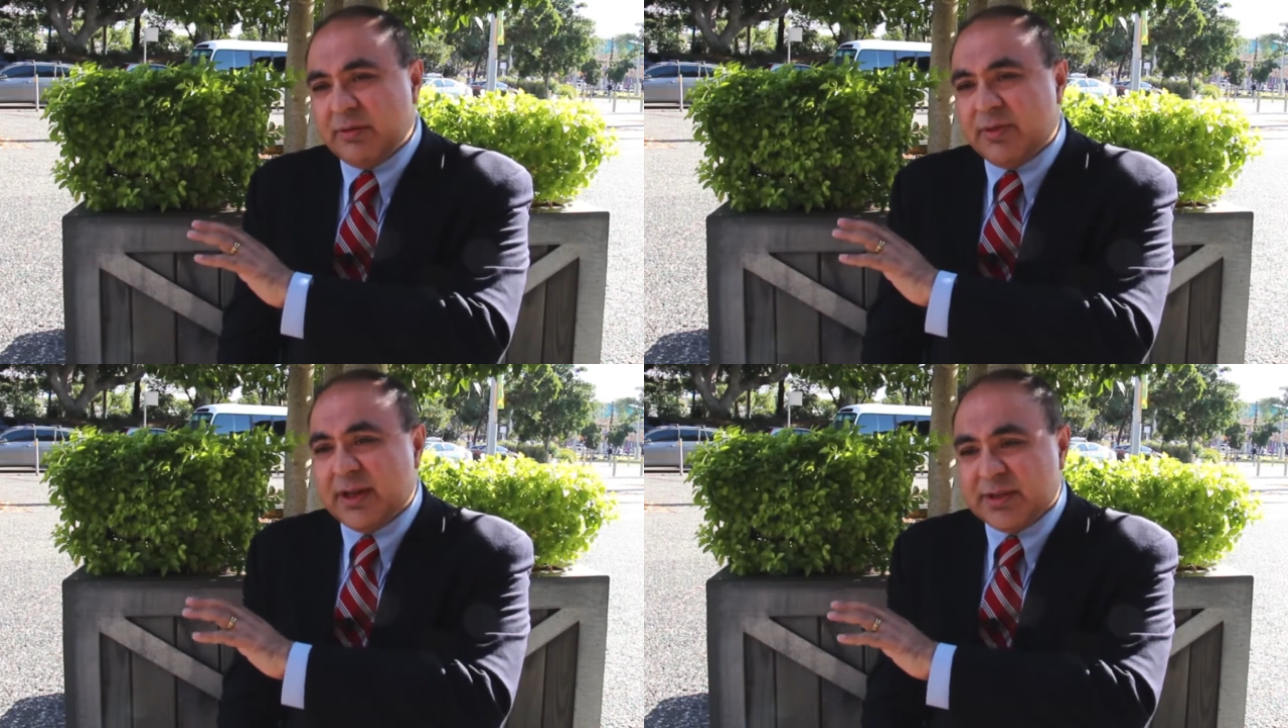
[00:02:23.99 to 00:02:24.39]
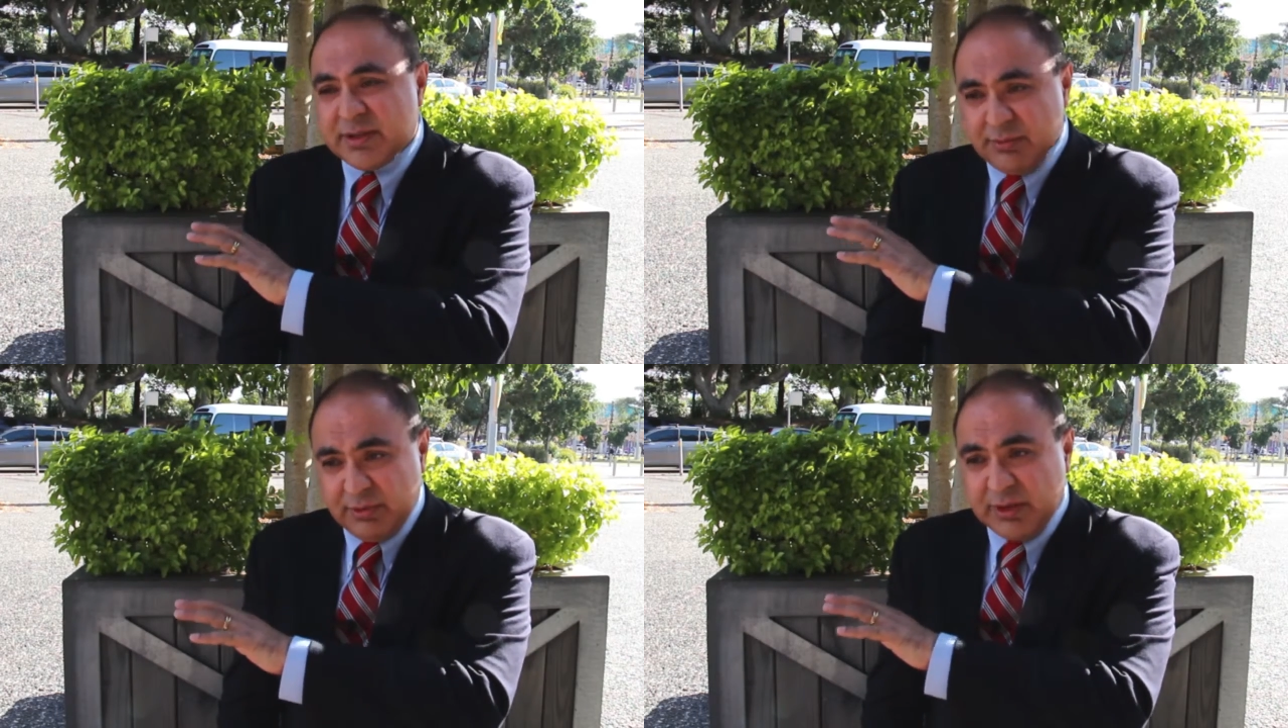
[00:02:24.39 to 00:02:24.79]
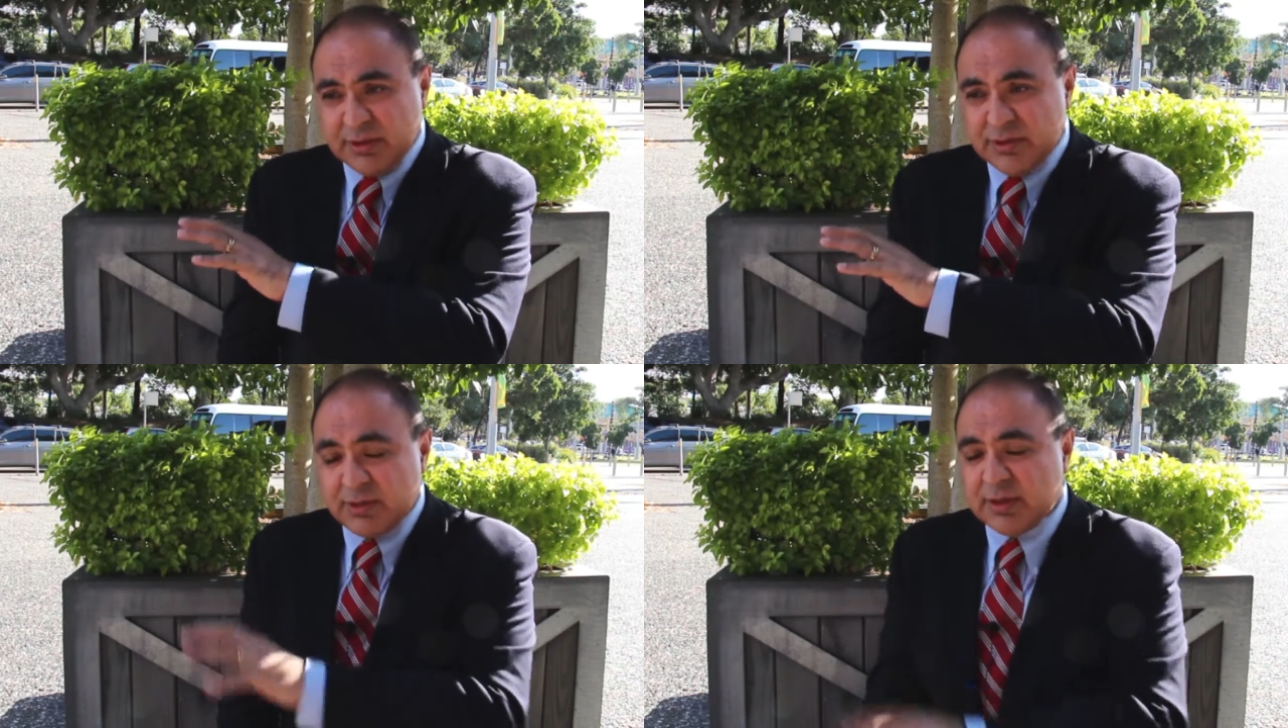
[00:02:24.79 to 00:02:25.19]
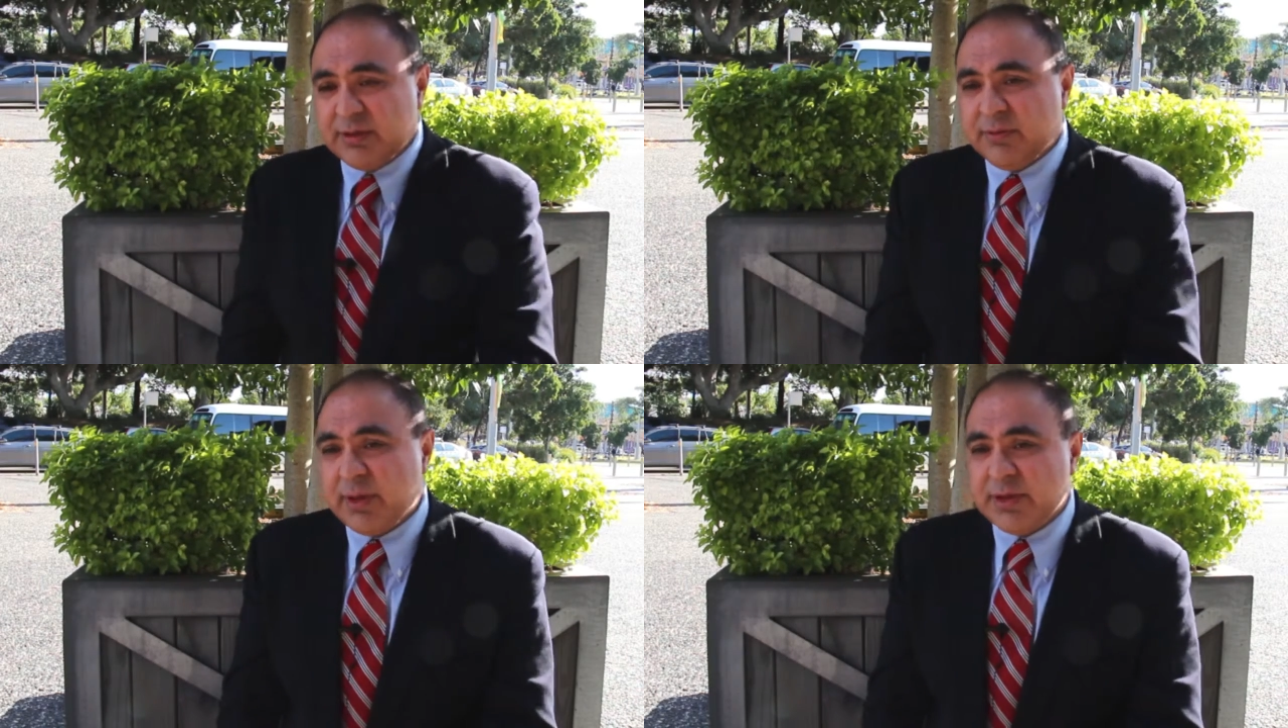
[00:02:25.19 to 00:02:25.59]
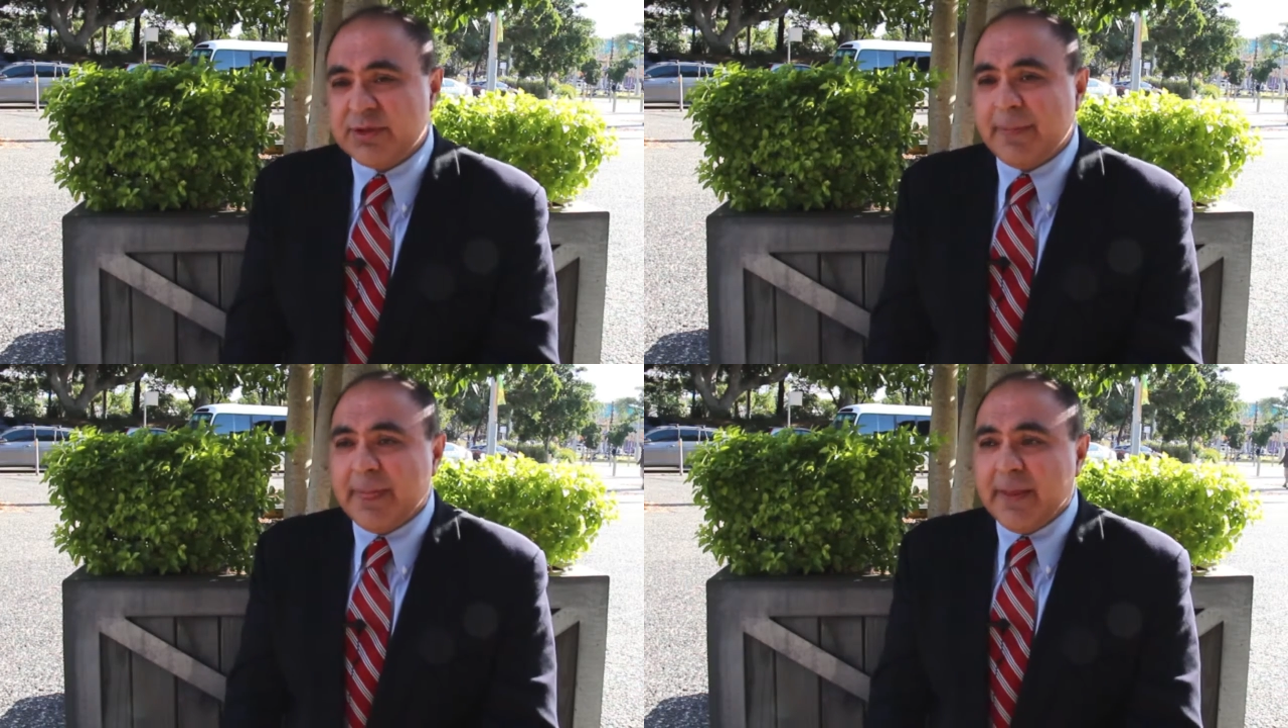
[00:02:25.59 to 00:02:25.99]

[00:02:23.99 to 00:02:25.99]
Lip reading: advanced reconstructive ones.